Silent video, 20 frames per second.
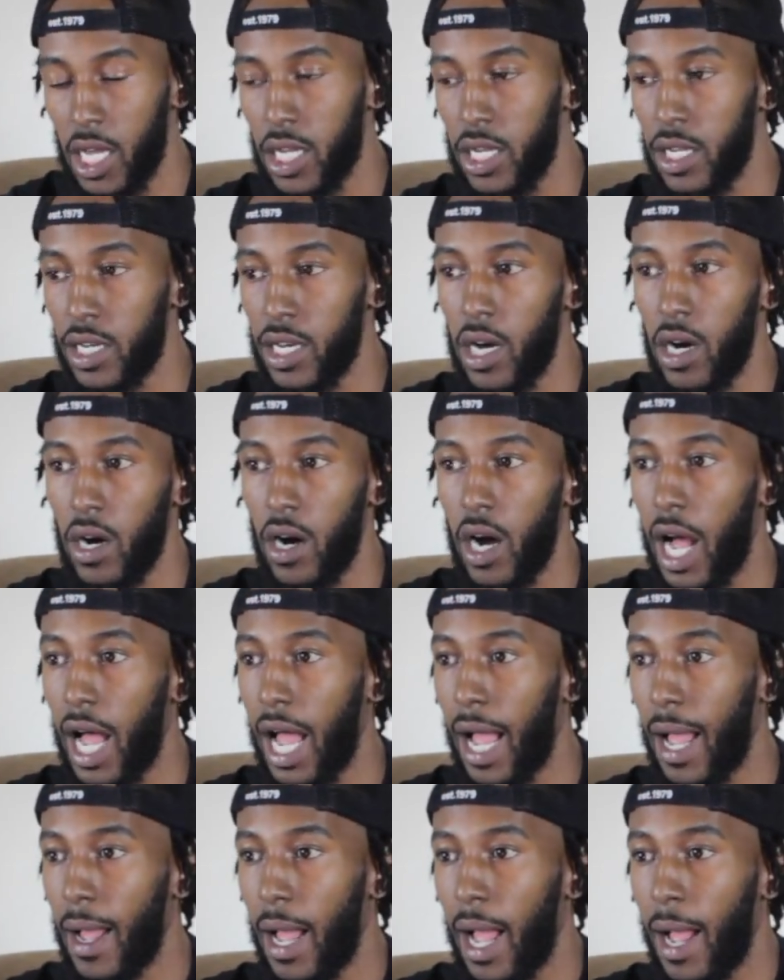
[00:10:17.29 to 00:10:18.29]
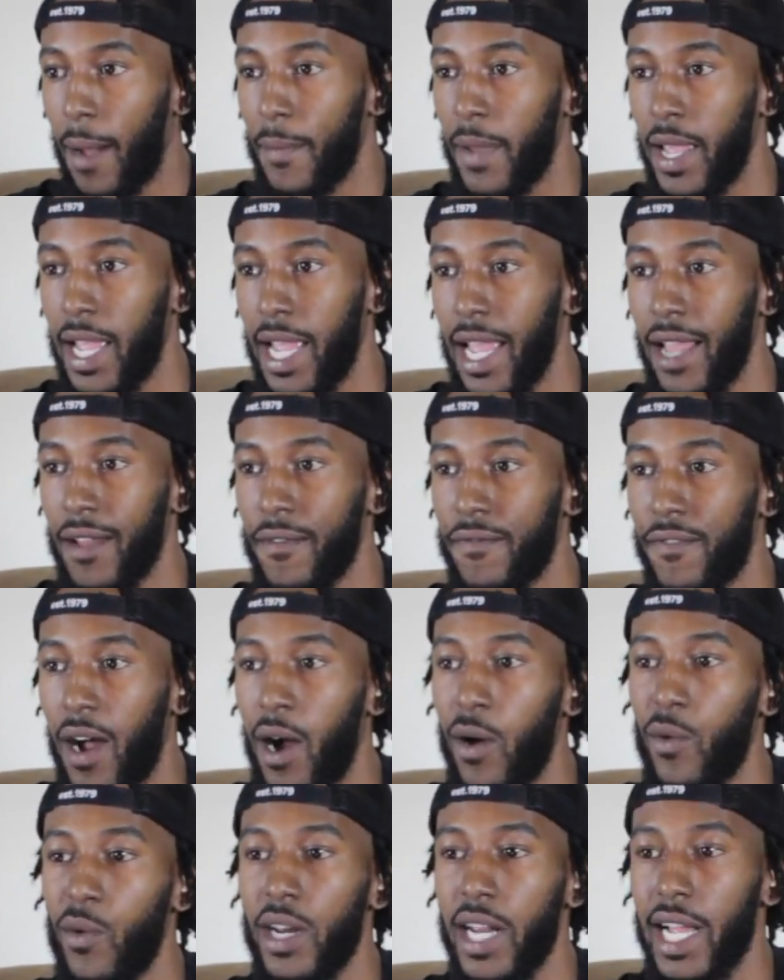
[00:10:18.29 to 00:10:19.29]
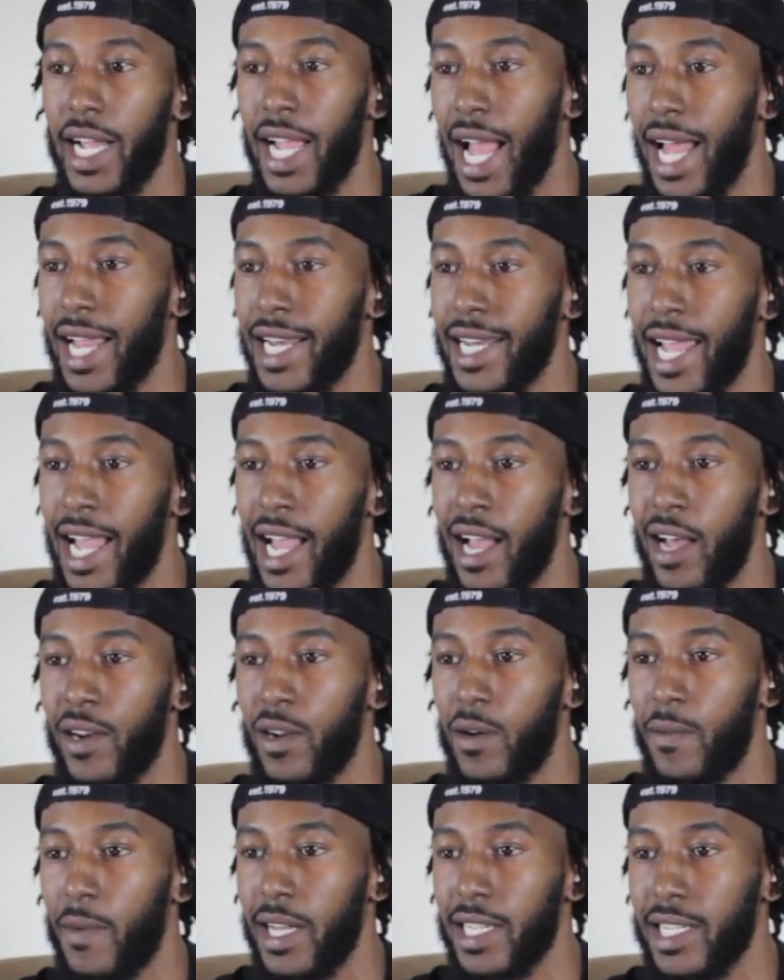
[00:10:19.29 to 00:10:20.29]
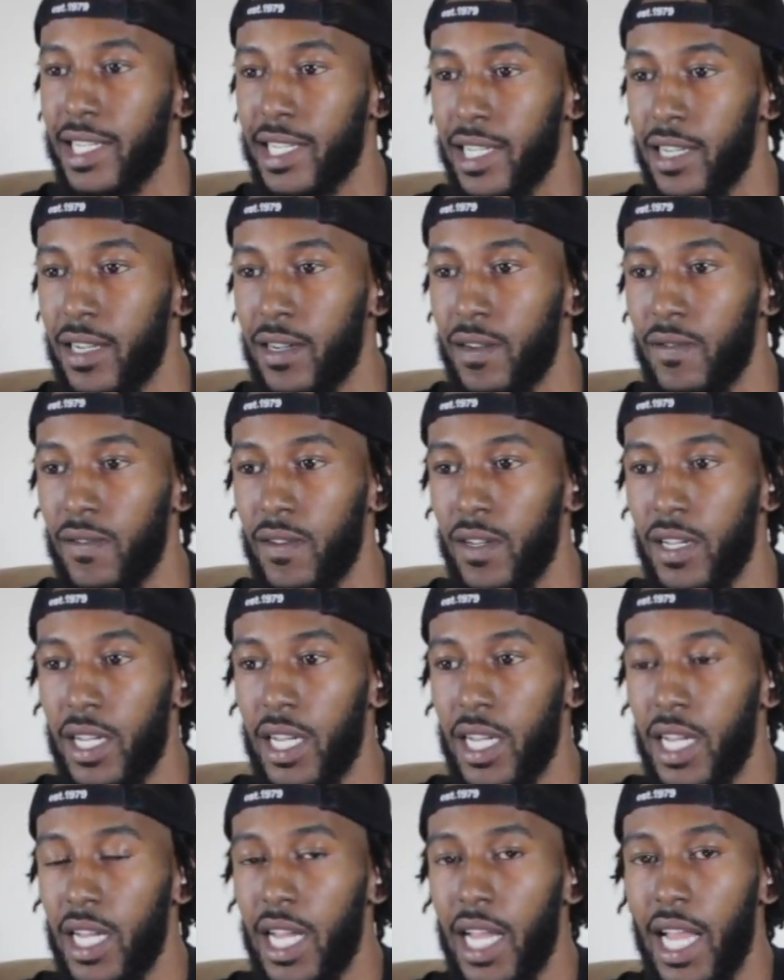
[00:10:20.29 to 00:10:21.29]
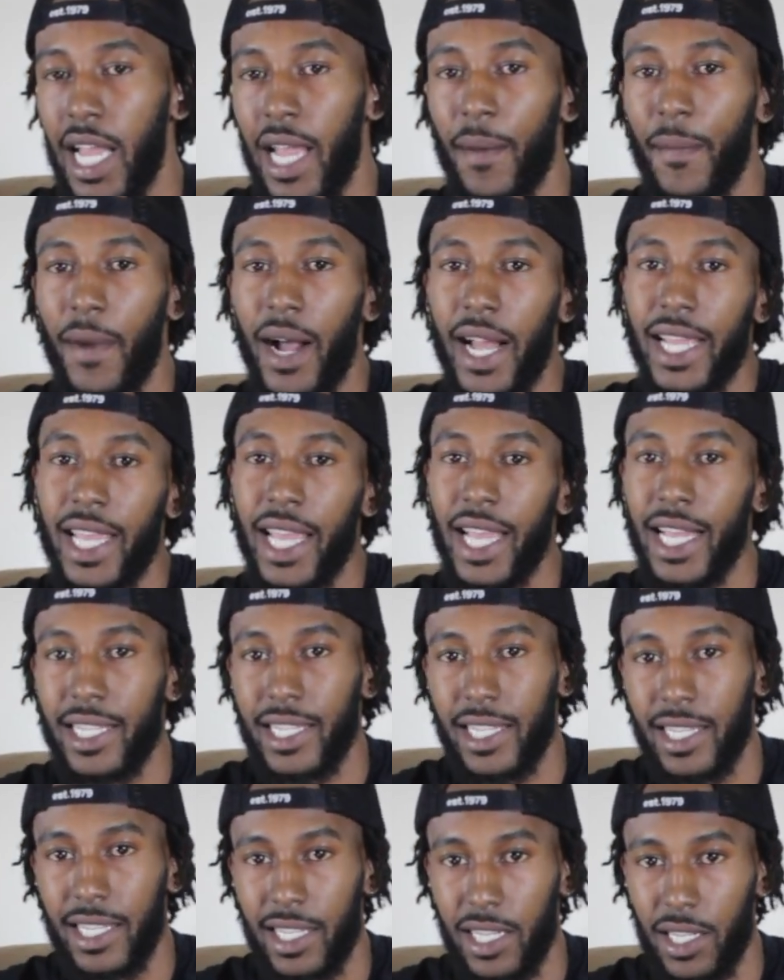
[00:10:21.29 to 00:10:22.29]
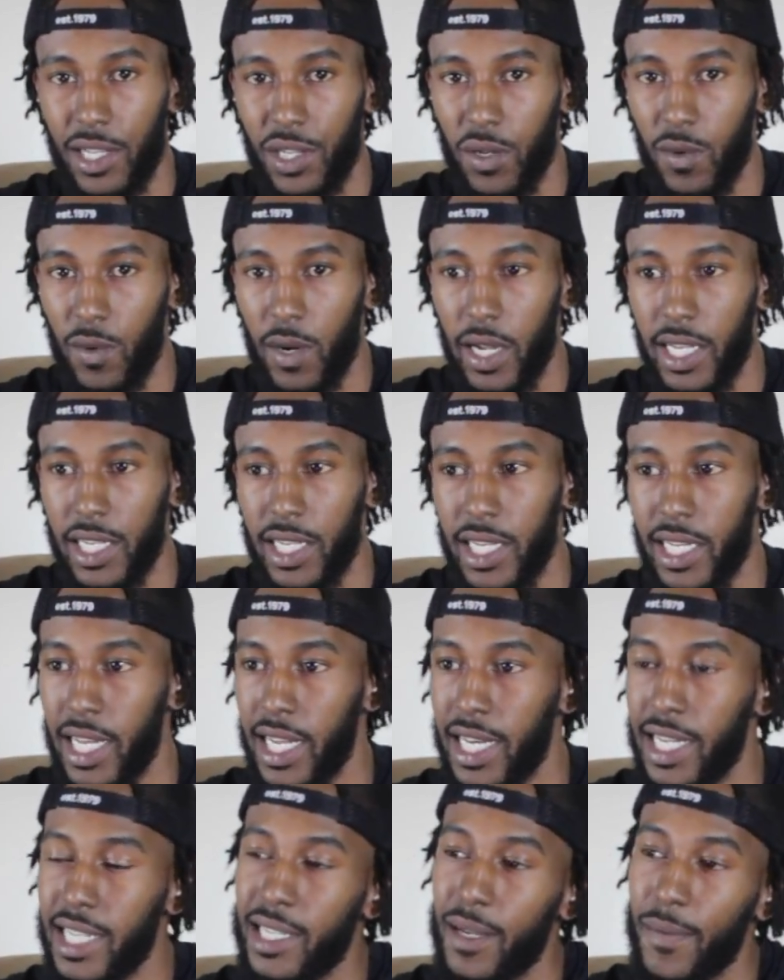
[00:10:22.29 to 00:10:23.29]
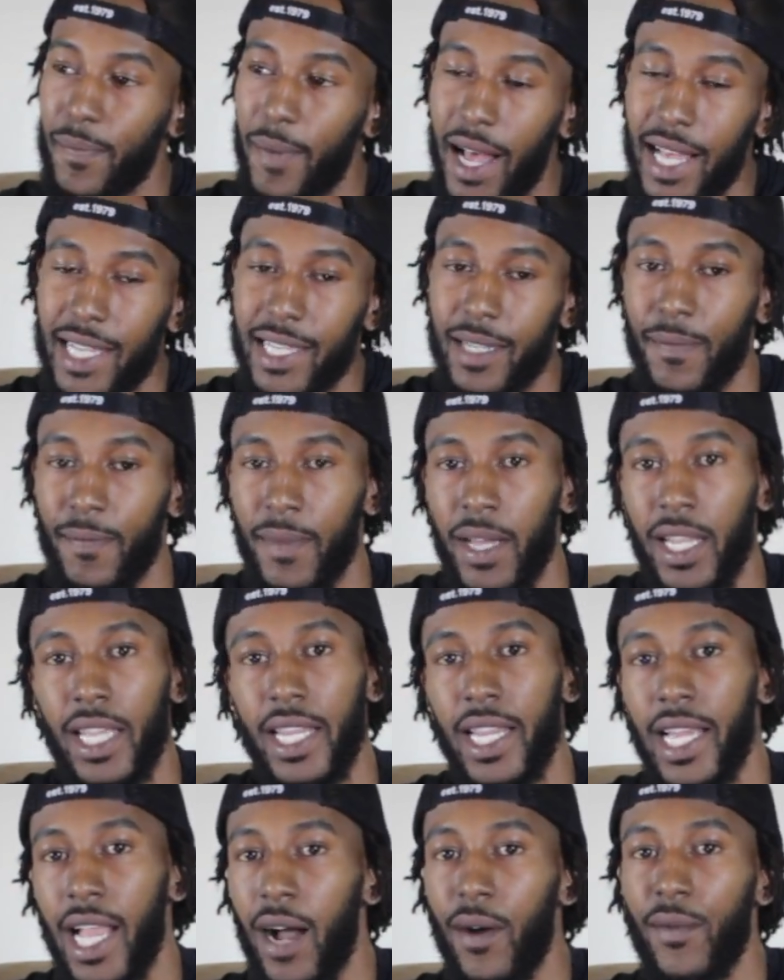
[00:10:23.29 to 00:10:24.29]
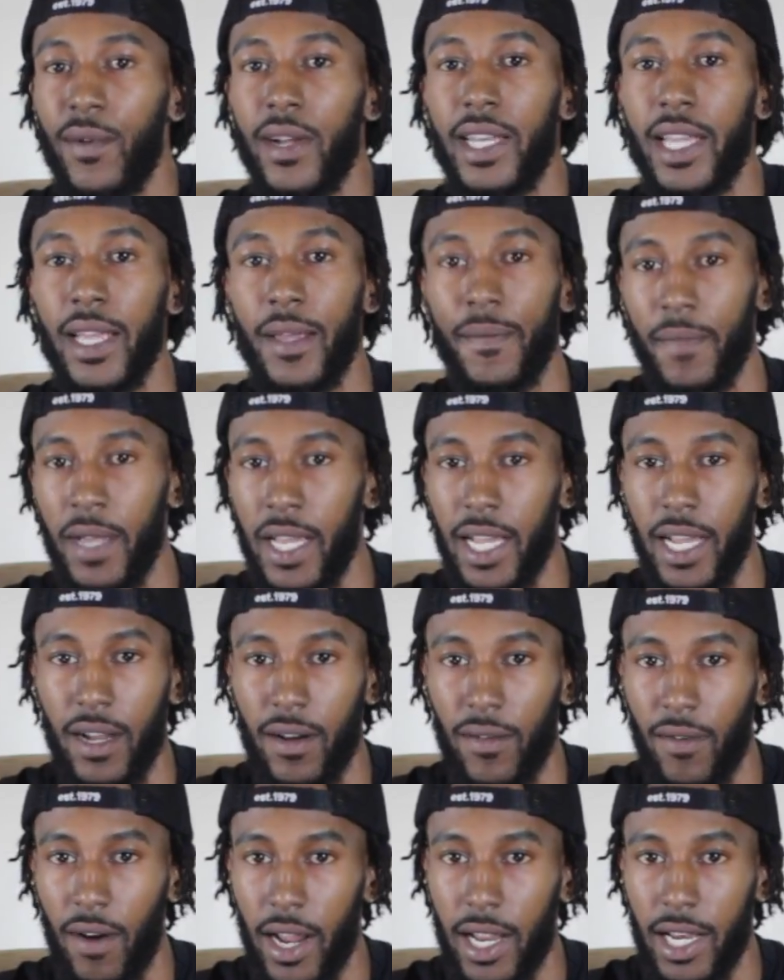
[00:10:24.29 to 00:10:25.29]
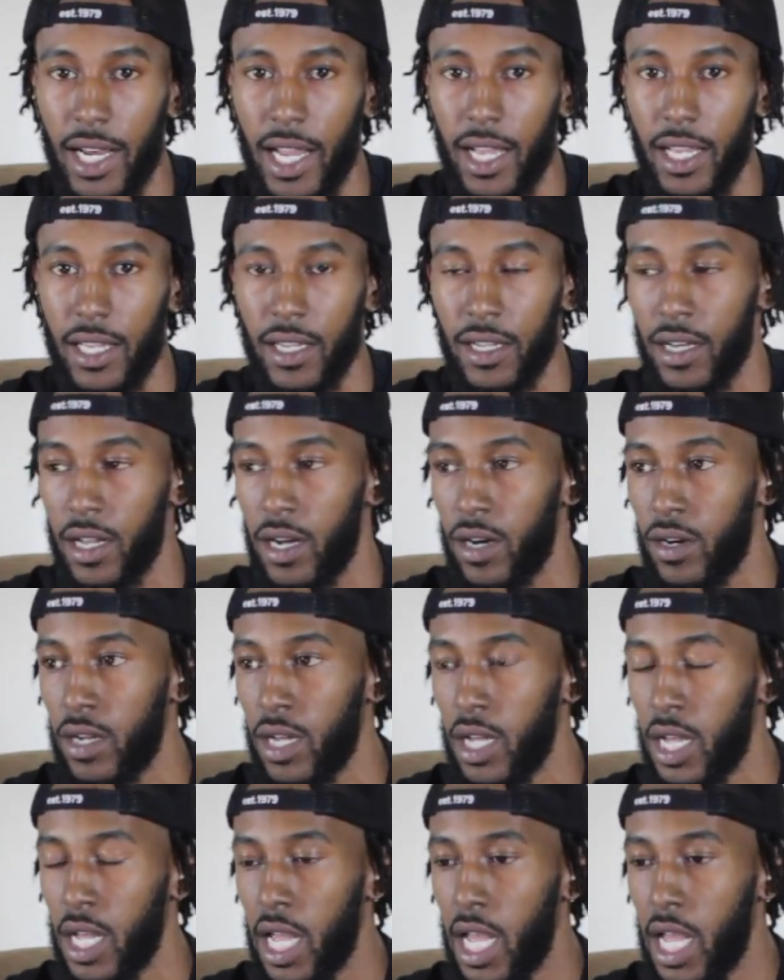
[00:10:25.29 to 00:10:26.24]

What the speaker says: You know, I mean, if I would have got down on myself in my cancer situation, then it's a possibility I wouldn't even be here right now, you know.